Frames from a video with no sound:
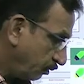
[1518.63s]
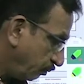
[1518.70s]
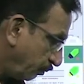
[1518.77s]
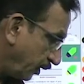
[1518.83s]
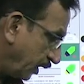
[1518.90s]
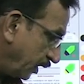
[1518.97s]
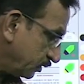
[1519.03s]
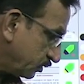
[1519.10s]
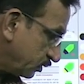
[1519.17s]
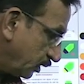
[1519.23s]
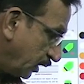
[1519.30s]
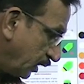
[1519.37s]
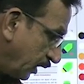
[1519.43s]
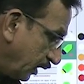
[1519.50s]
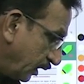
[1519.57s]
plus
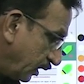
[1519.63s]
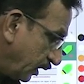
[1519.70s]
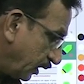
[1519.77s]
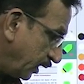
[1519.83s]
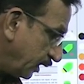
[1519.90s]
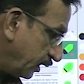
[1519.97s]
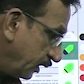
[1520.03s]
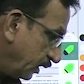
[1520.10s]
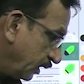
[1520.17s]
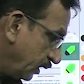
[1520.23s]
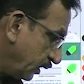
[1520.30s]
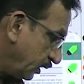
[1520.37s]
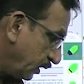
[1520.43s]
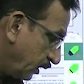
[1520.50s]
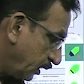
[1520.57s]
100
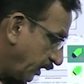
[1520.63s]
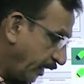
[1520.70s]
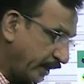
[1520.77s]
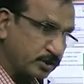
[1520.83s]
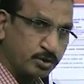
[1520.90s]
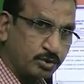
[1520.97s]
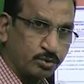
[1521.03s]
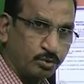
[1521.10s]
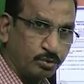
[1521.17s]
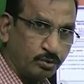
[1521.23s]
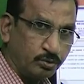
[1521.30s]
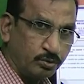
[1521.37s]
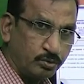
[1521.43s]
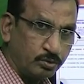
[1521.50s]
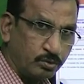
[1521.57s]

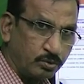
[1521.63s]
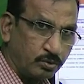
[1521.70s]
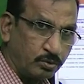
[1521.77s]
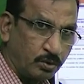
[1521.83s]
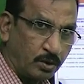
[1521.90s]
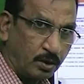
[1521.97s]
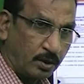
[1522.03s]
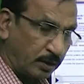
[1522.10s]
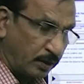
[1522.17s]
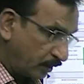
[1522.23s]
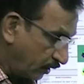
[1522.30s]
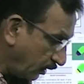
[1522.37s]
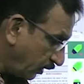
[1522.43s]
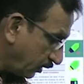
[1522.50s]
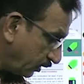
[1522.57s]
x2
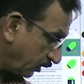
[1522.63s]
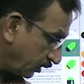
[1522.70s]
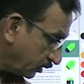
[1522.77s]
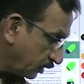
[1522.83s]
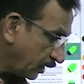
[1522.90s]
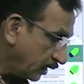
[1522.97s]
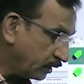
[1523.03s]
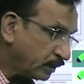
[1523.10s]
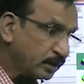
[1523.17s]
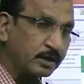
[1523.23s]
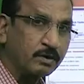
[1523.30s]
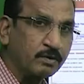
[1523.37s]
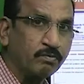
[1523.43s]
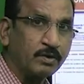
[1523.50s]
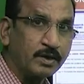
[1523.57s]
greater than
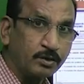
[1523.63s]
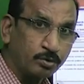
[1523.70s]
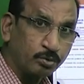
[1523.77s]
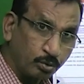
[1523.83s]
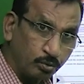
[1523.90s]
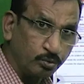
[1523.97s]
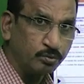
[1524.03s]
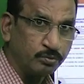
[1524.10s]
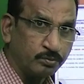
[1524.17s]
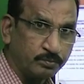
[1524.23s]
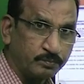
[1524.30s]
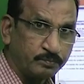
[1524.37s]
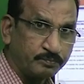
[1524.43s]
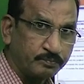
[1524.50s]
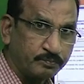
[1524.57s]
equal to
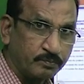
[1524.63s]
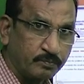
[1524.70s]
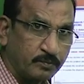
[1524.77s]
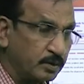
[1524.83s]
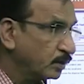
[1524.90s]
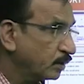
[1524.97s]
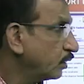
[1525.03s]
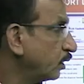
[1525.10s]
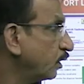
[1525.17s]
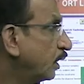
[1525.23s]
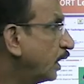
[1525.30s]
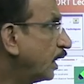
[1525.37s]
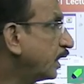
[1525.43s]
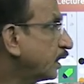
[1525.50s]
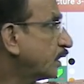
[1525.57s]

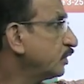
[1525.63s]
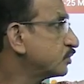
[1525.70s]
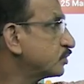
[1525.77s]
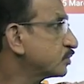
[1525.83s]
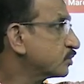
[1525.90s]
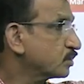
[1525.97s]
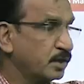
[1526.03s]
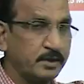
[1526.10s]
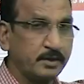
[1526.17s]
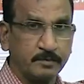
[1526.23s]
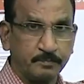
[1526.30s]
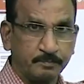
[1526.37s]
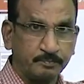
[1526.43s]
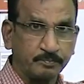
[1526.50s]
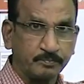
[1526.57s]
at least
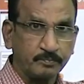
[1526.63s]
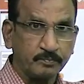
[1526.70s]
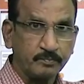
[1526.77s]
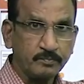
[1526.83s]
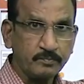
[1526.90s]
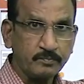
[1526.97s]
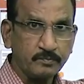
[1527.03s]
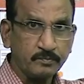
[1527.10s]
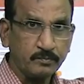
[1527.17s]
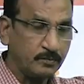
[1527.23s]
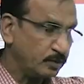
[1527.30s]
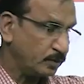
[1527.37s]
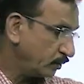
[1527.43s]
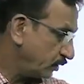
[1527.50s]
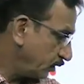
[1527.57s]
sign,
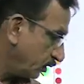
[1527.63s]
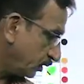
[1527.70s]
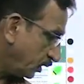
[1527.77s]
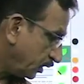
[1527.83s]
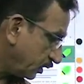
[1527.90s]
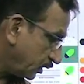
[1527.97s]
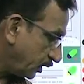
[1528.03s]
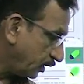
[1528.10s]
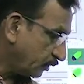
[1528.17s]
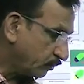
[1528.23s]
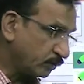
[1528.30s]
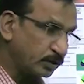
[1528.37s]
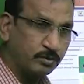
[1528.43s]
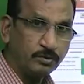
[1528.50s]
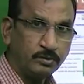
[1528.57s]
greater than
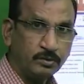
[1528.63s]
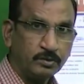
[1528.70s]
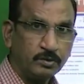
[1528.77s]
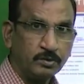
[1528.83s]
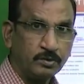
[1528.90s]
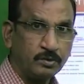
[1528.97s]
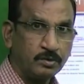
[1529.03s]
equal to